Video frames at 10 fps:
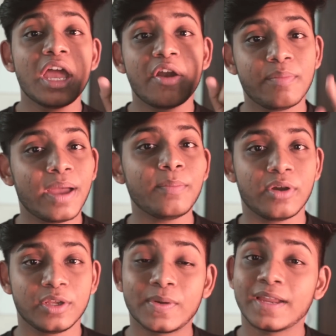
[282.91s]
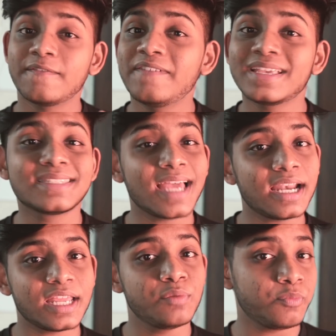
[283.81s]
Remember, you can fix
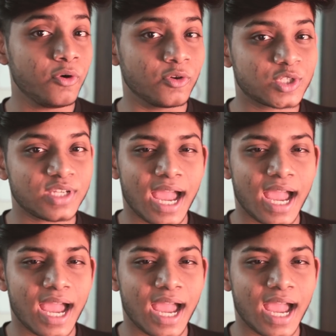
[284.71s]
that in post,